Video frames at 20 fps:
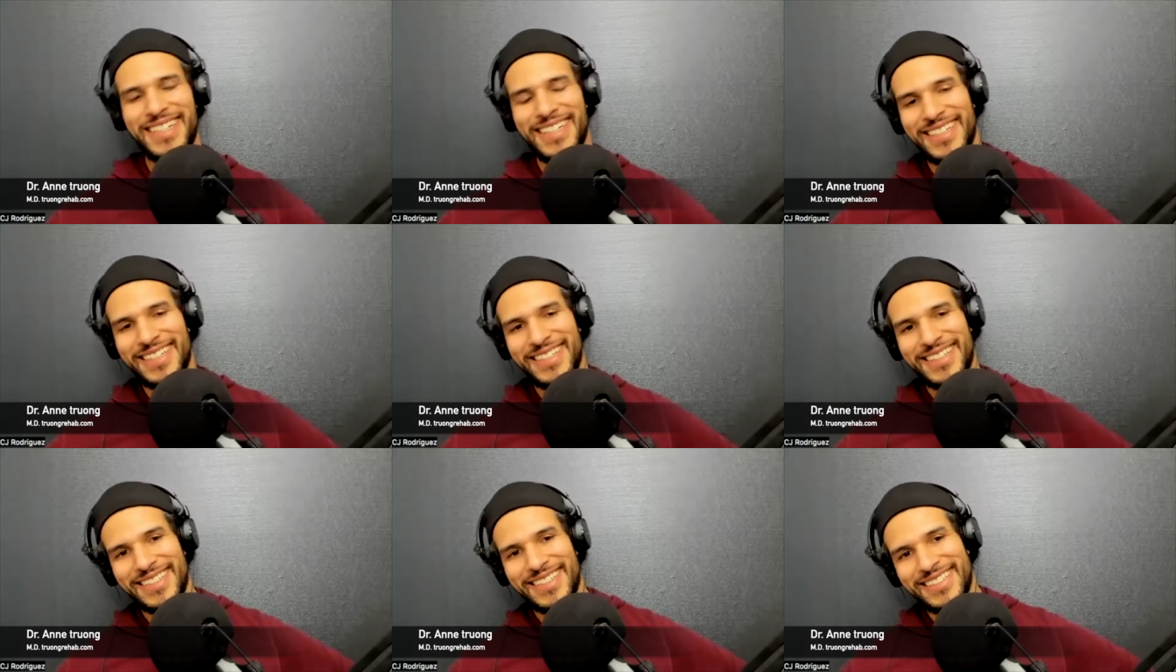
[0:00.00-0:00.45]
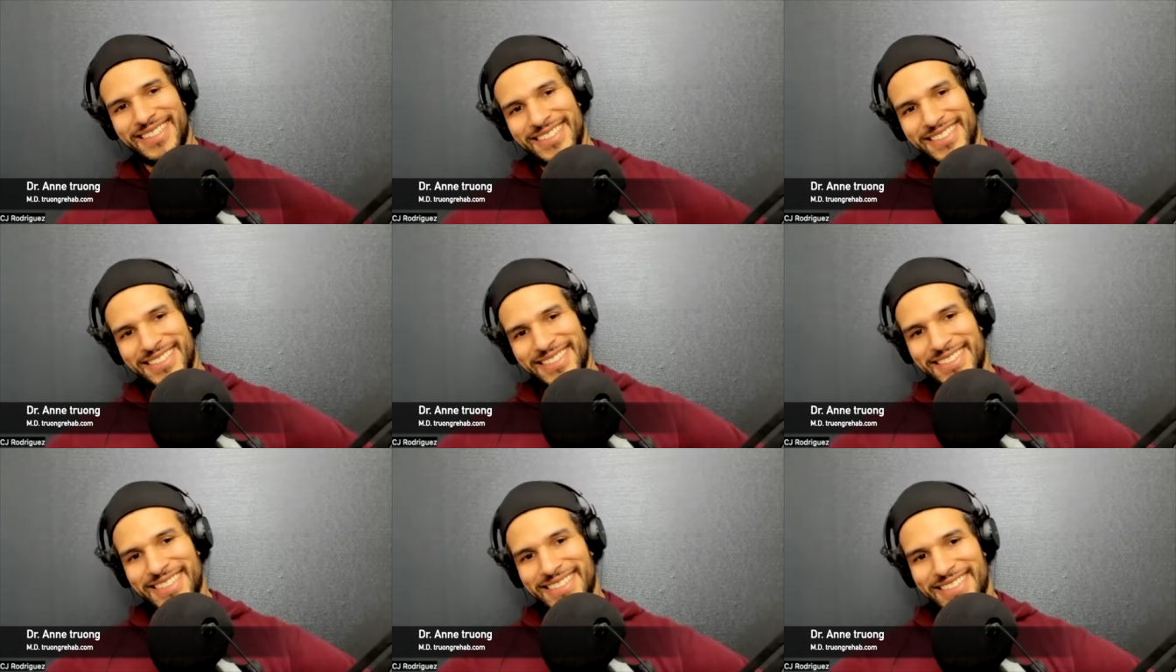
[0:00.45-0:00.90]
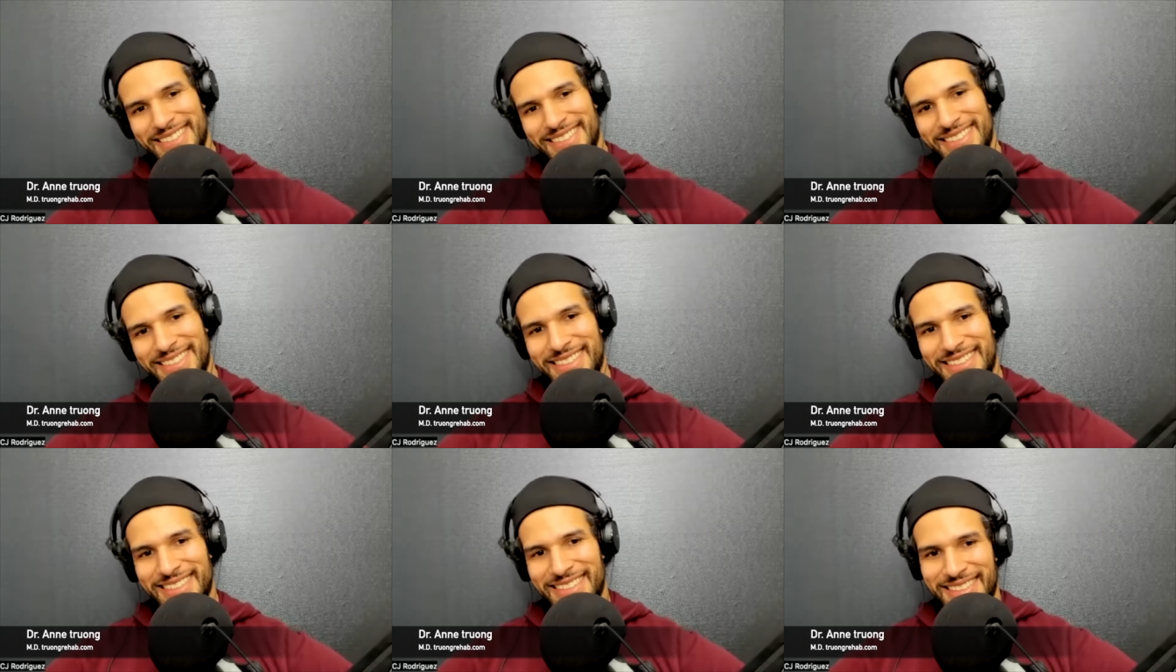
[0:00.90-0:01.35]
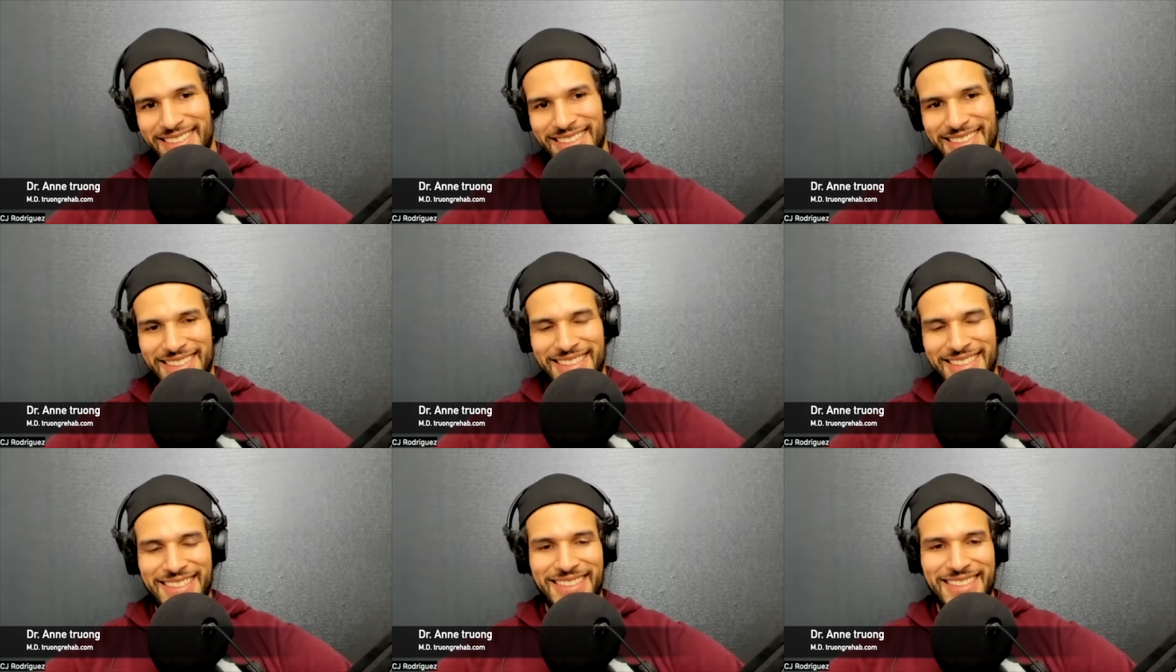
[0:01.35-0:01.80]
it's kind of like,
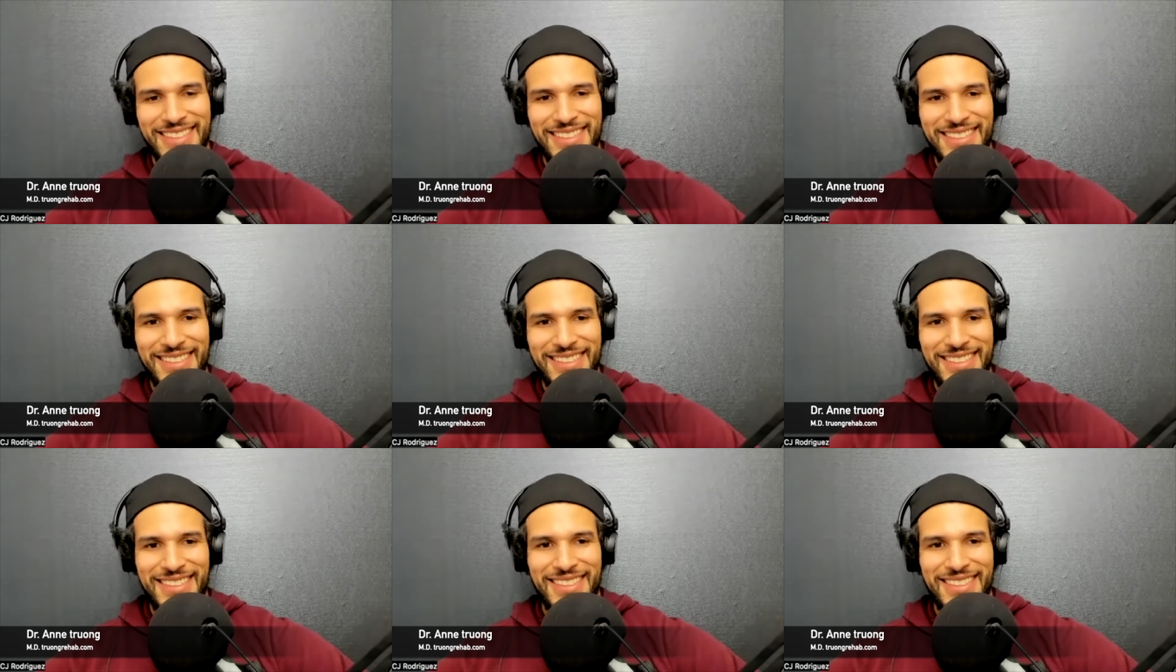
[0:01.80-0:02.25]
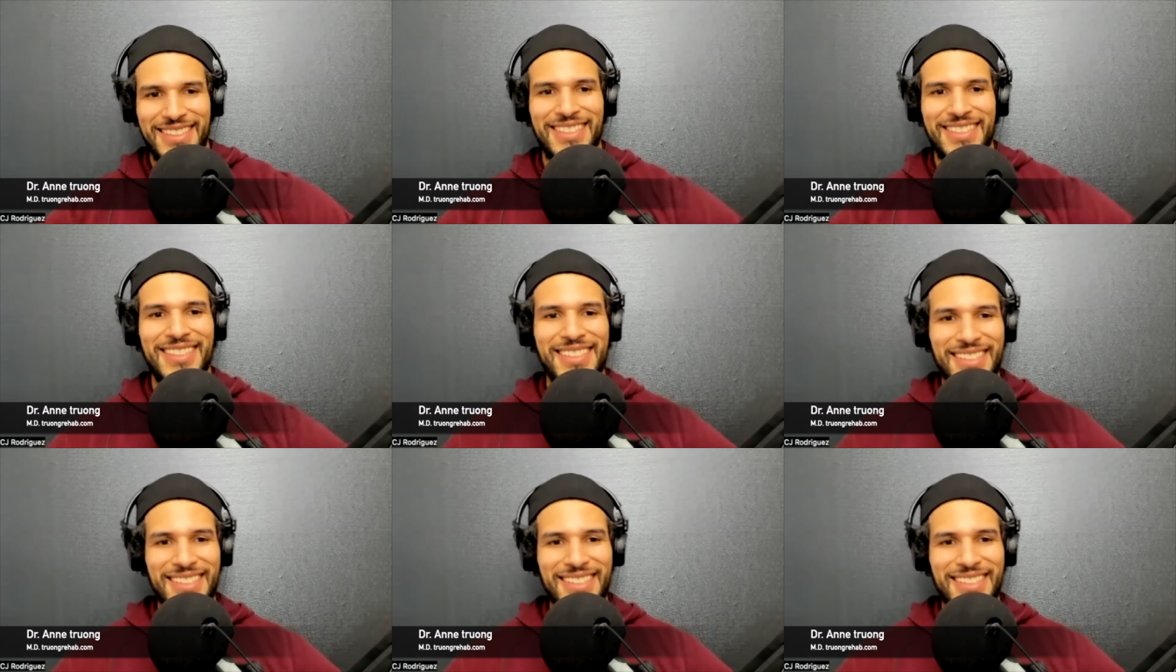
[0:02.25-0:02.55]
hello, yeah,